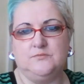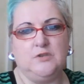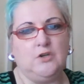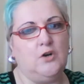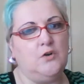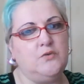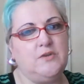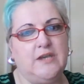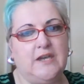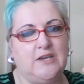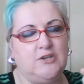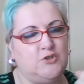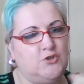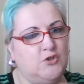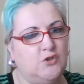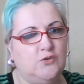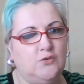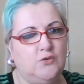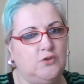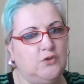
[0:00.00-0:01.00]
Oh yes,
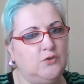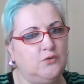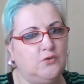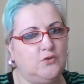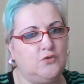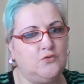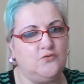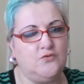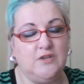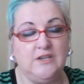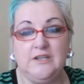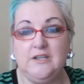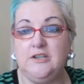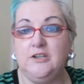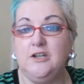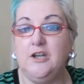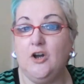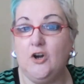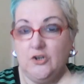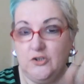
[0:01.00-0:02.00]
you could really
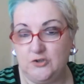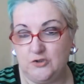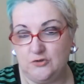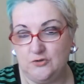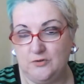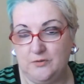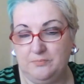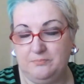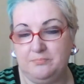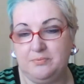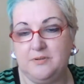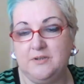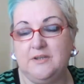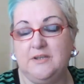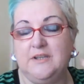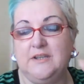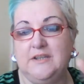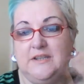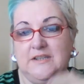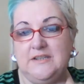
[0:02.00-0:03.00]
light up
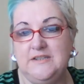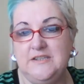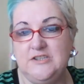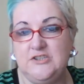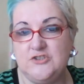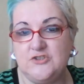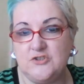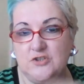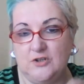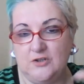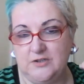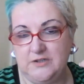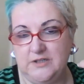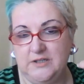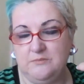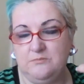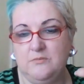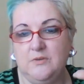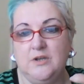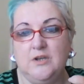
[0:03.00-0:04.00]
in this
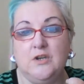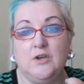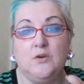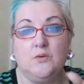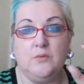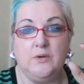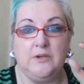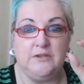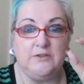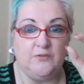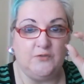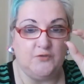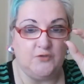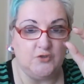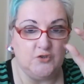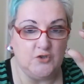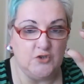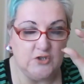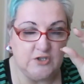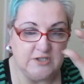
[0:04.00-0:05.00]
time when the
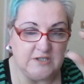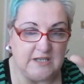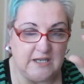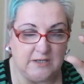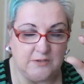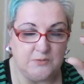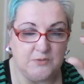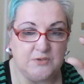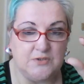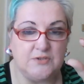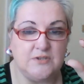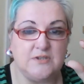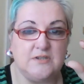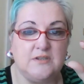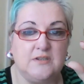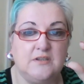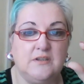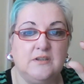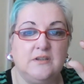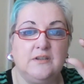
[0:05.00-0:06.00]
first
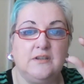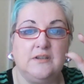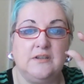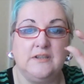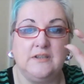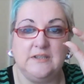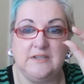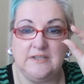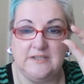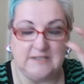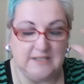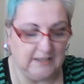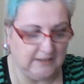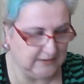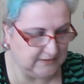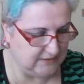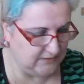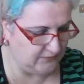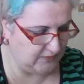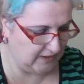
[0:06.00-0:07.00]
house is
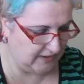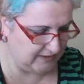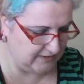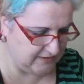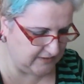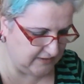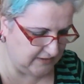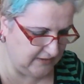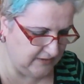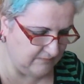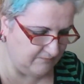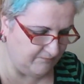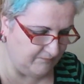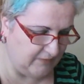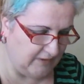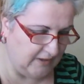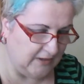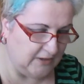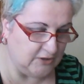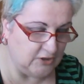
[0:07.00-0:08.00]
activated.
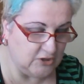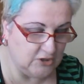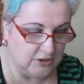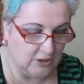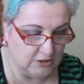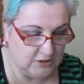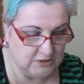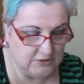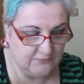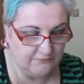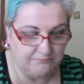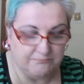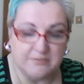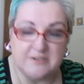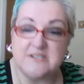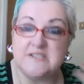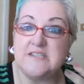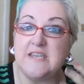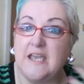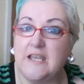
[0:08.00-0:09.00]
There's lots of
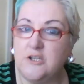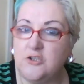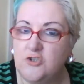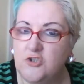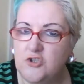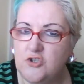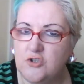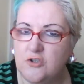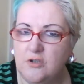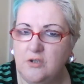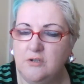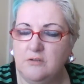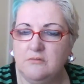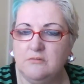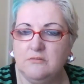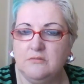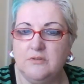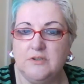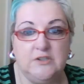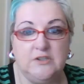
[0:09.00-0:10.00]
potential
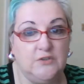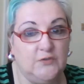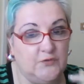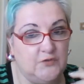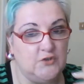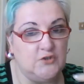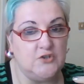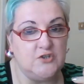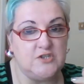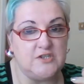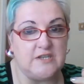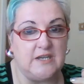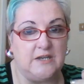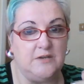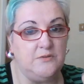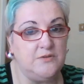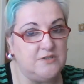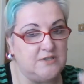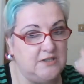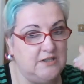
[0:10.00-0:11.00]
in the first
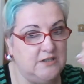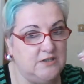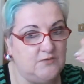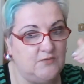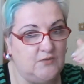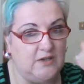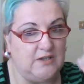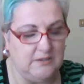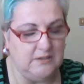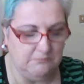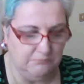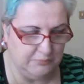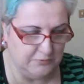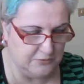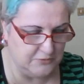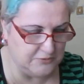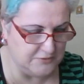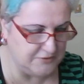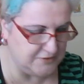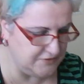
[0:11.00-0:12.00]
house. See, it's very
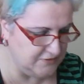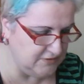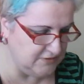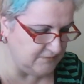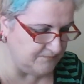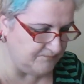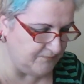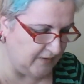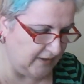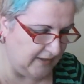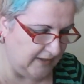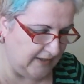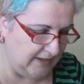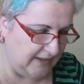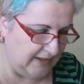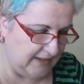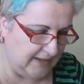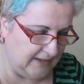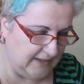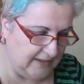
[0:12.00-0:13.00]
important.
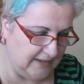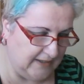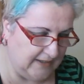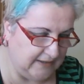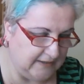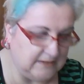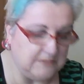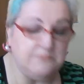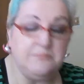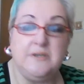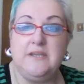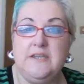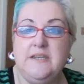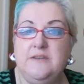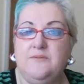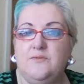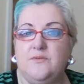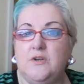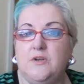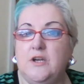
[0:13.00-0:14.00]
It can
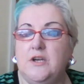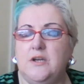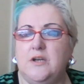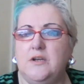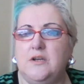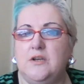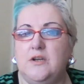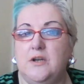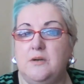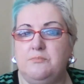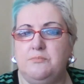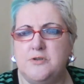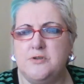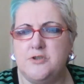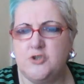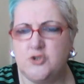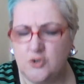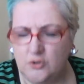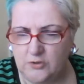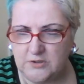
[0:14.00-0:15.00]
be a
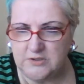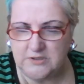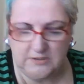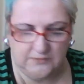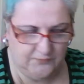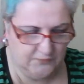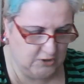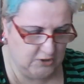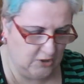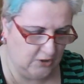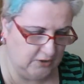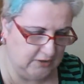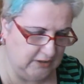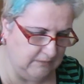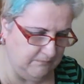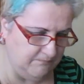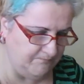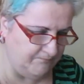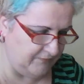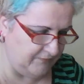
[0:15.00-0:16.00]
productive time.